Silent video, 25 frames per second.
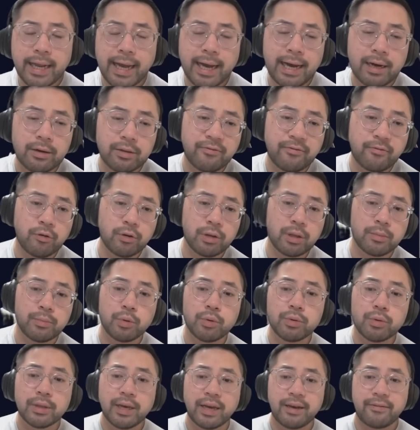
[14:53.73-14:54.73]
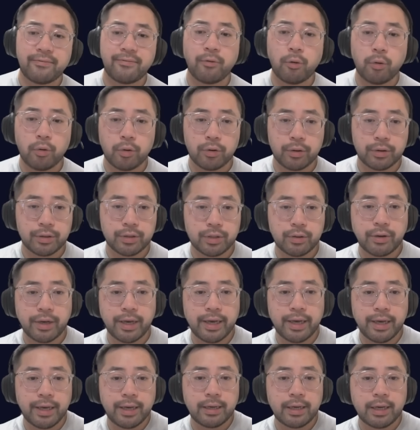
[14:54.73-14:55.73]
Now, for the Moonlight Fours,
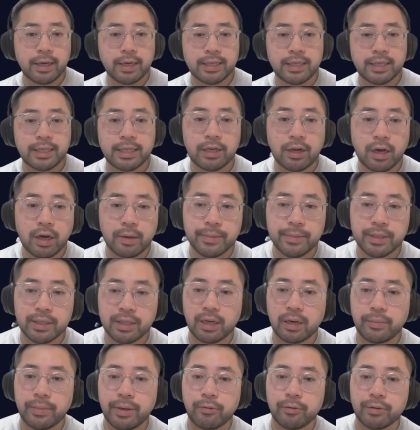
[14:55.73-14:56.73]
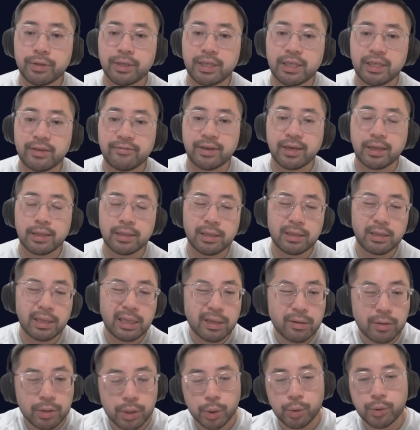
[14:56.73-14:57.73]
okay, Dom is going to be receiving a
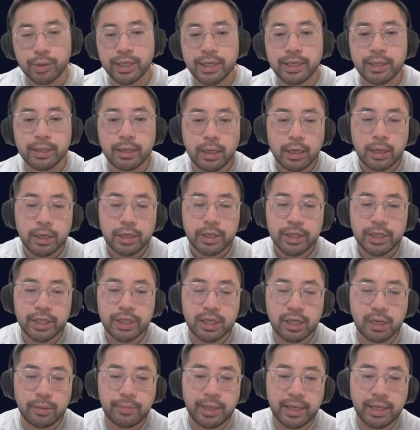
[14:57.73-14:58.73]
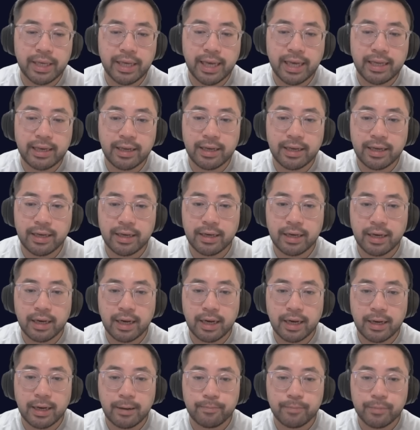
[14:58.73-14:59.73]
little tweak. She's going to be gaining,
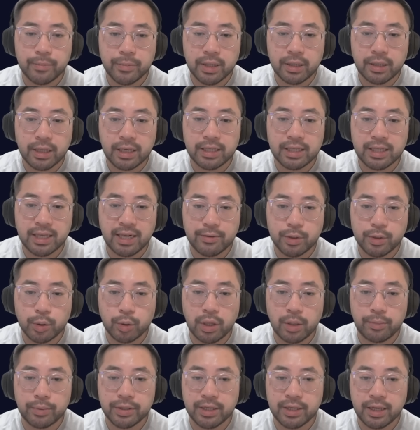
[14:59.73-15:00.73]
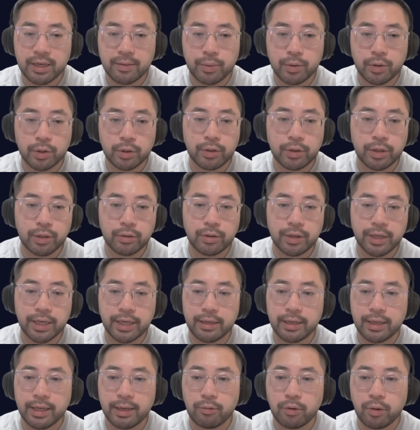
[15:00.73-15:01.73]
instead of 20% per critical
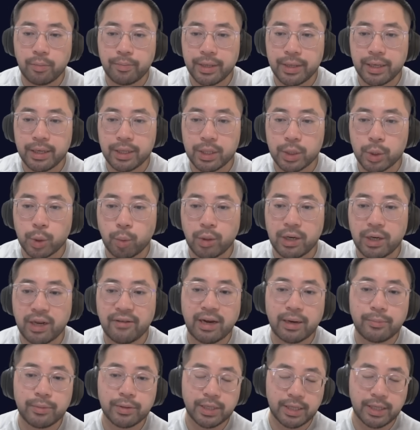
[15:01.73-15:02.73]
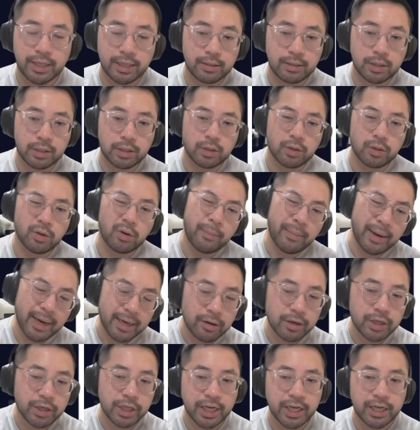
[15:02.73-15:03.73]
hit, it will be 25%. So a
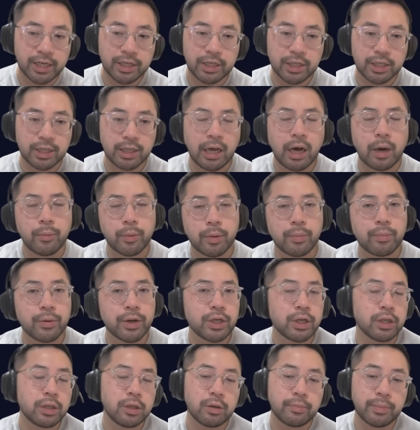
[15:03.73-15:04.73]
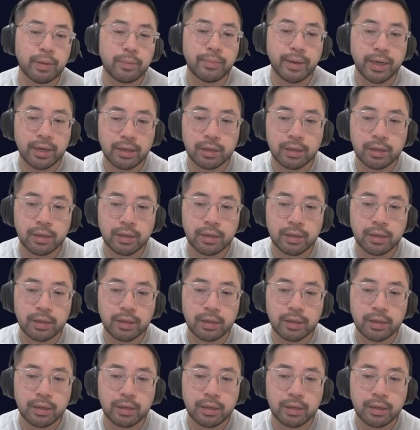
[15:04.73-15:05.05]
minor change to help her bridge a little bit